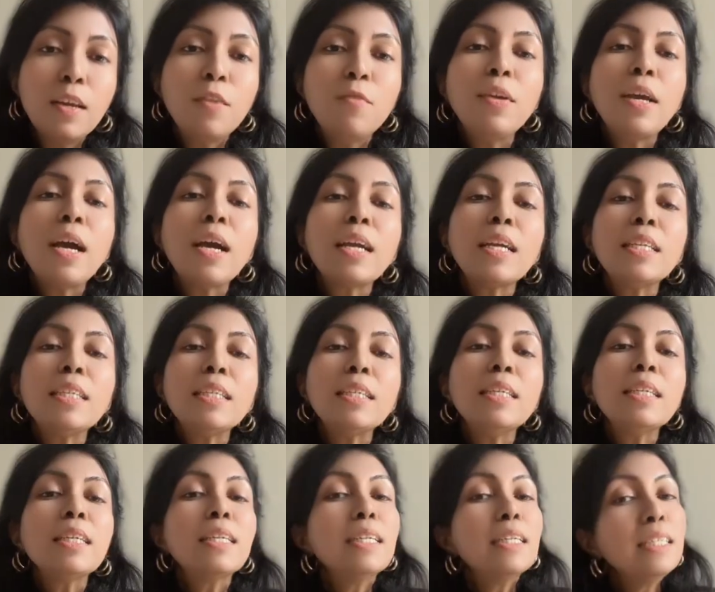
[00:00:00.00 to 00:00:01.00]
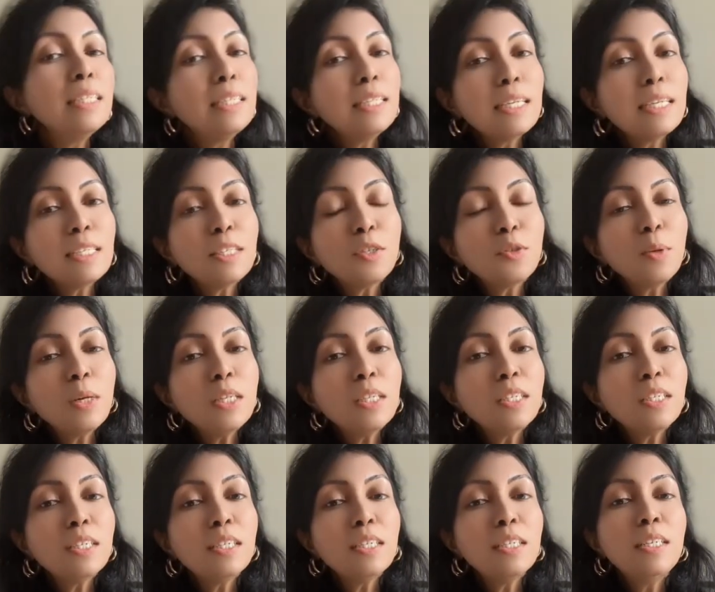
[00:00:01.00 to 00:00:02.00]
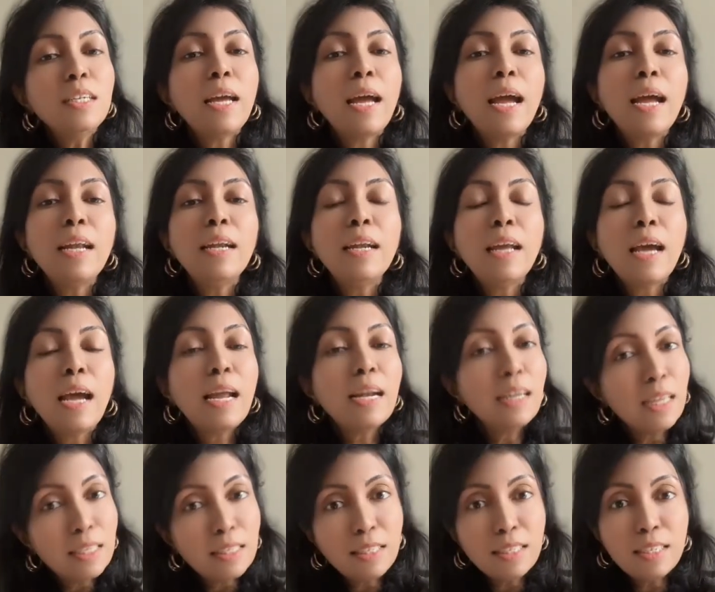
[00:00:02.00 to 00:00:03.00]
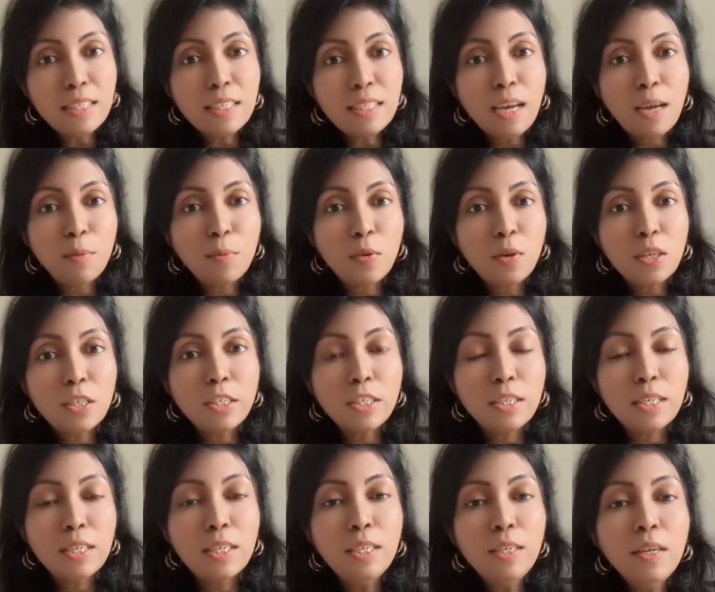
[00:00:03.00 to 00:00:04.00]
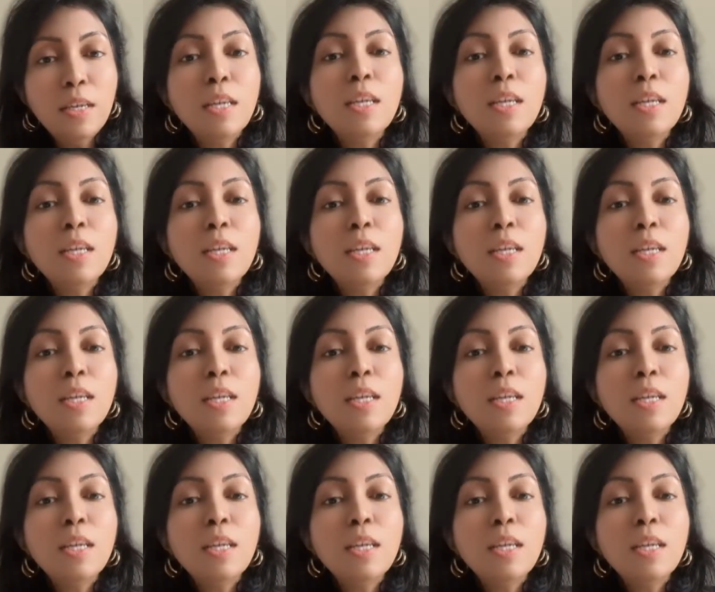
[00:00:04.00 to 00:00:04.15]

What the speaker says: we are getting a context question and an essay type question.